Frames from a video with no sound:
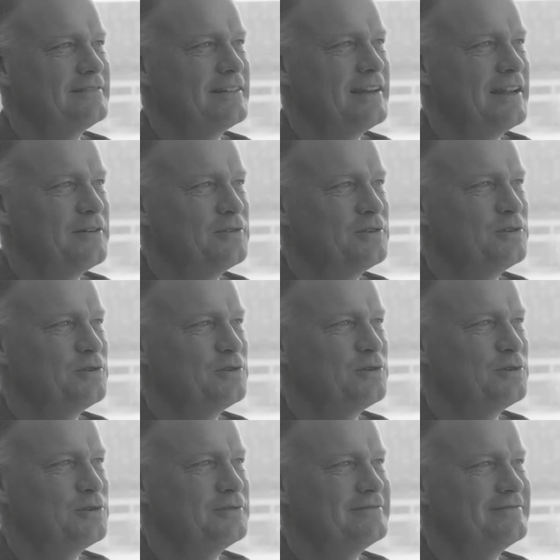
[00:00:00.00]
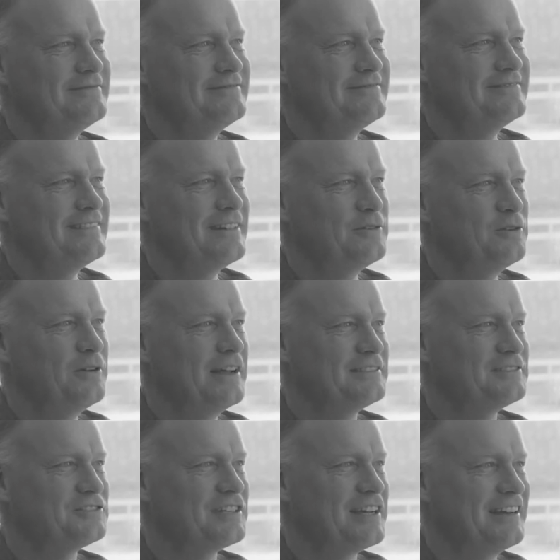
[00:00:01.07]
And how do you like
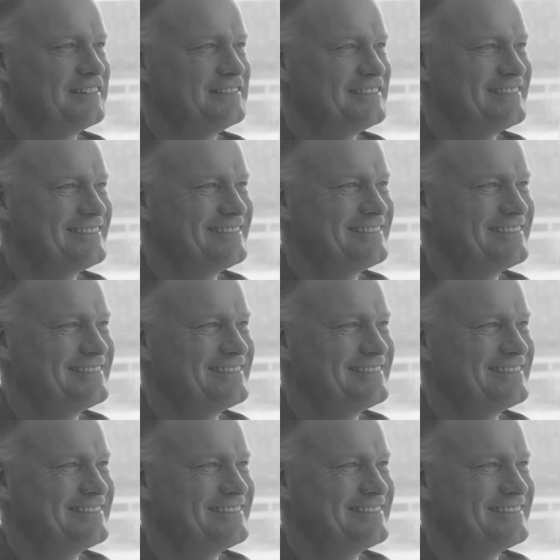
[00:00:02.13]
the challenge?